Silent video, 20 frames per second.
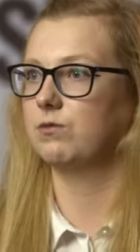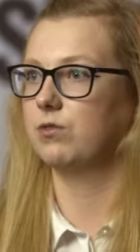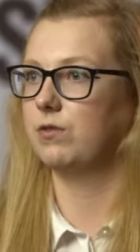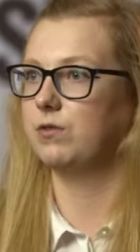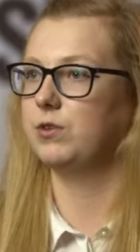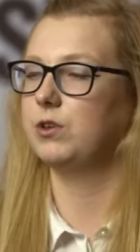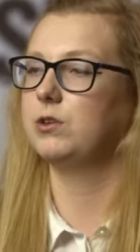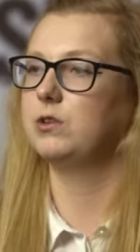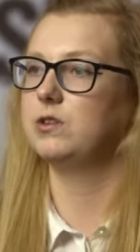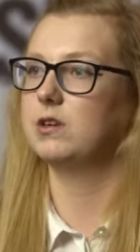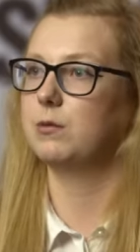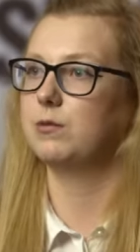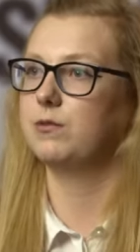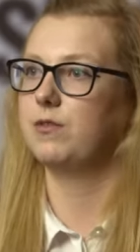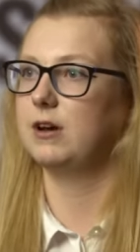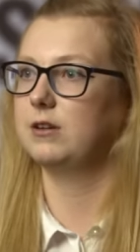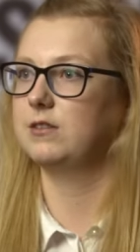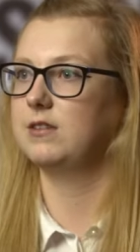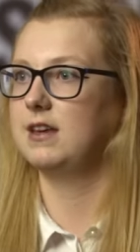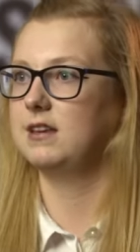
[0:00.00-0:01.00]
review some of
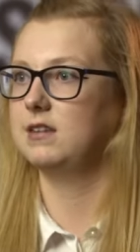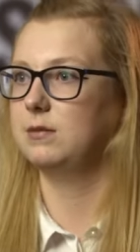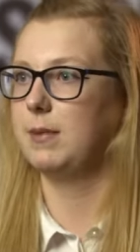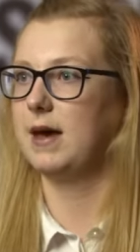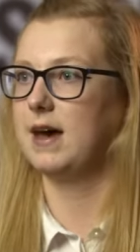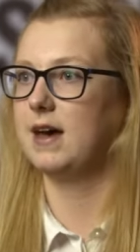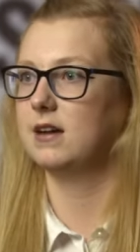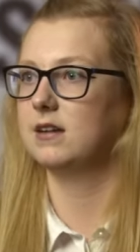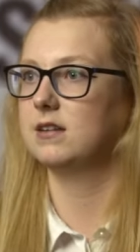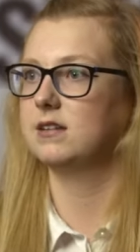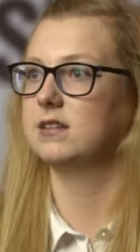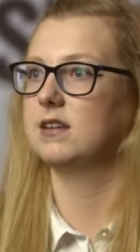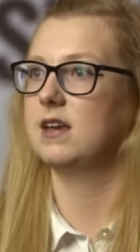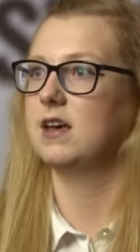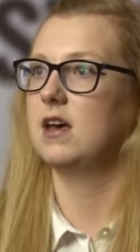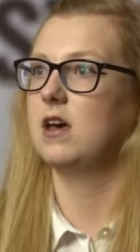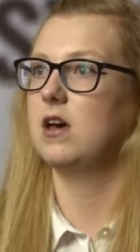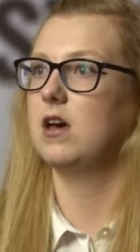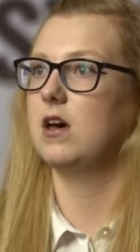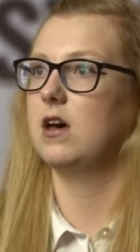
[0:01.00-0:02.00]
our test packs
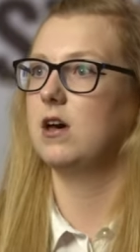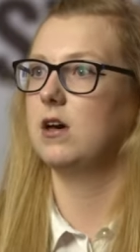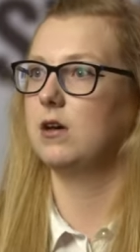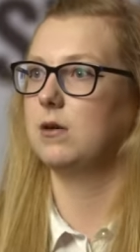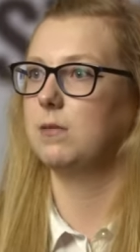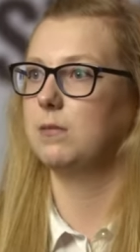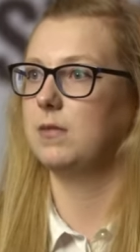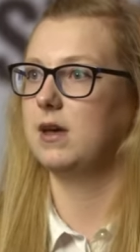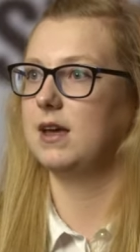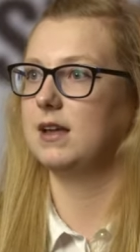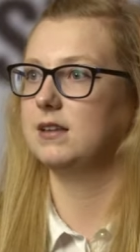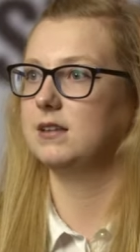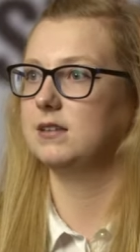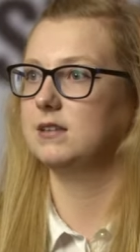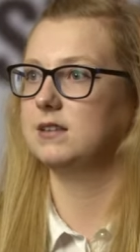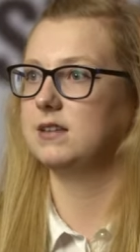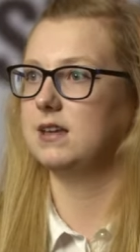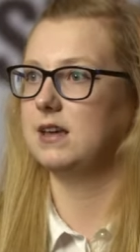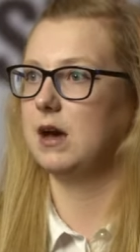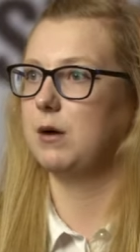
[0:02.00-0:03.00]
um, and
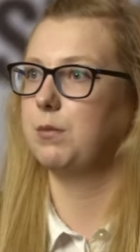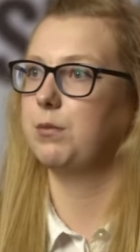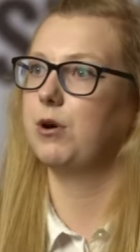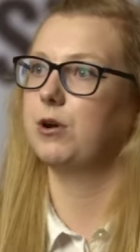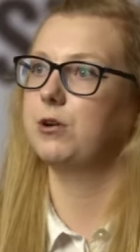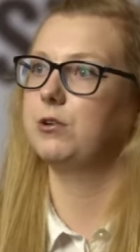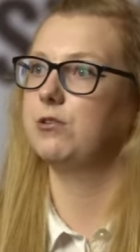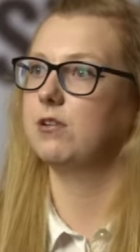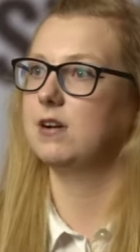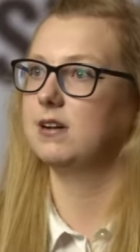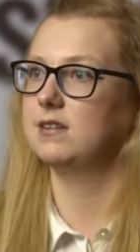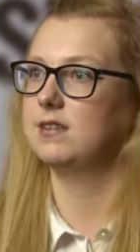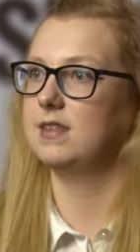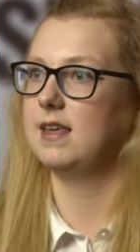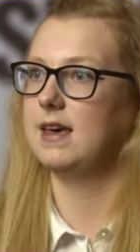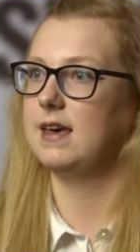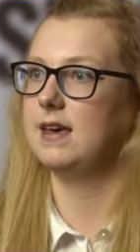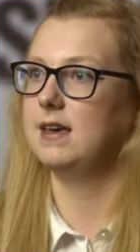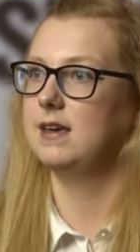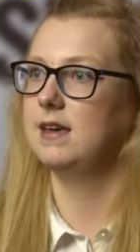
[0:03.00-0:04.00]
see our progress
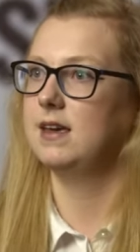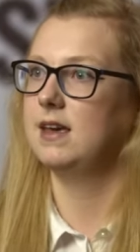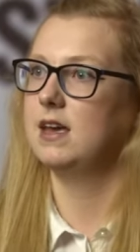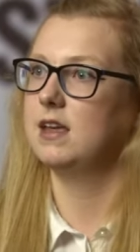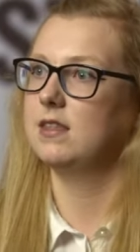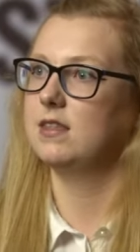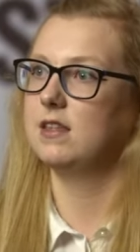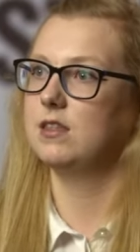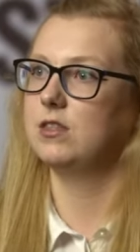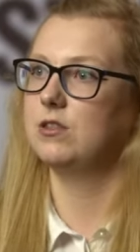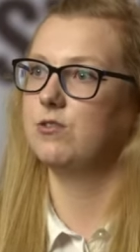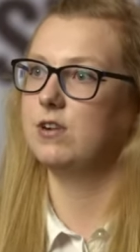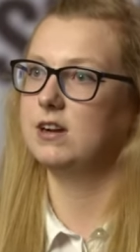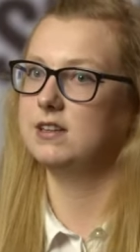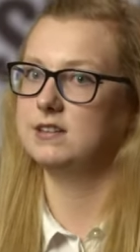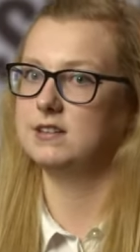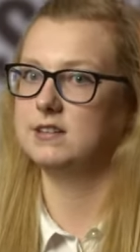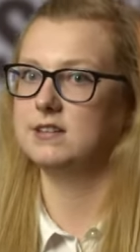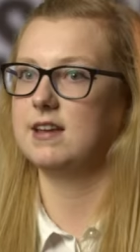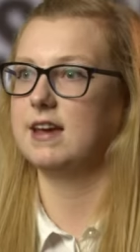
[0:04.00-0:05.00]
there. Then the
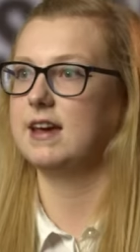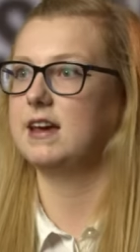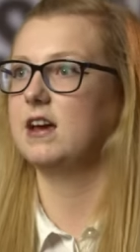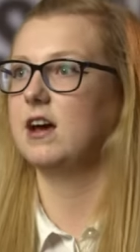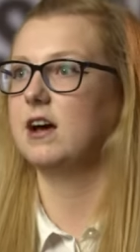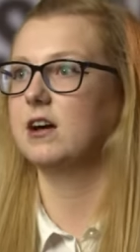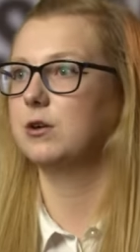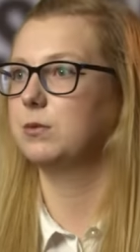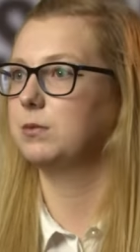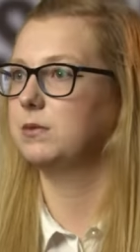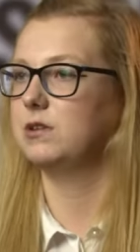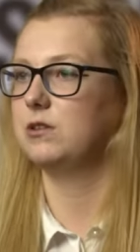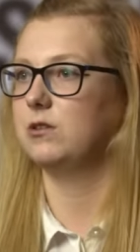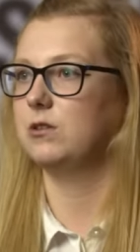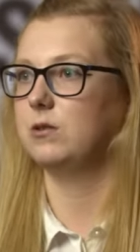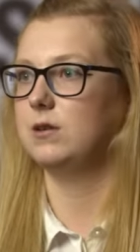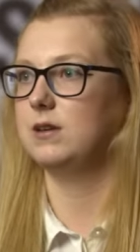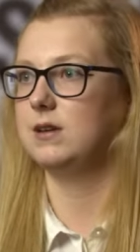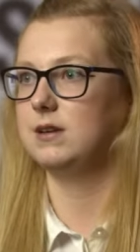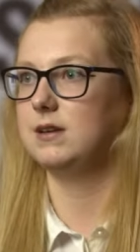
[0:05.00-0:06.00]
rest of the day I could be
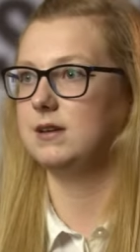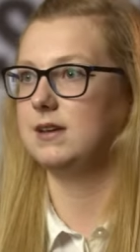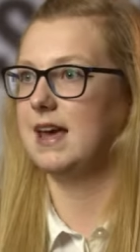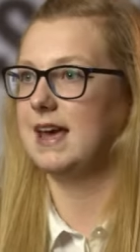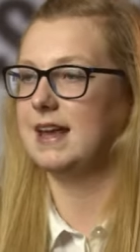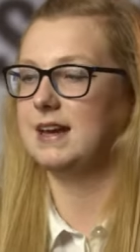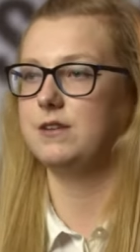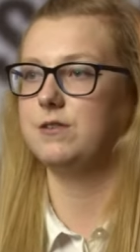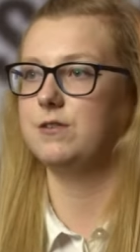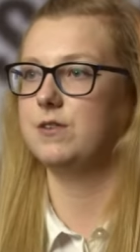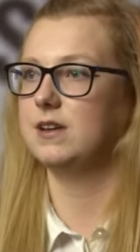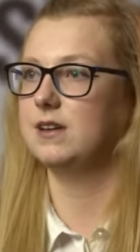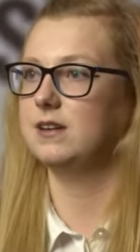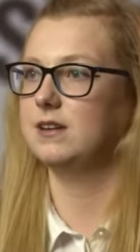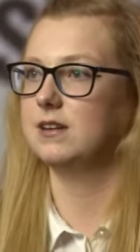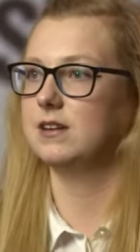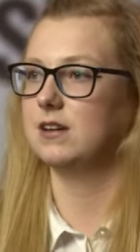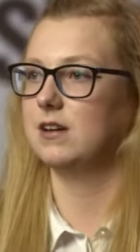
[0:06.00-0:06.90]
doing anything.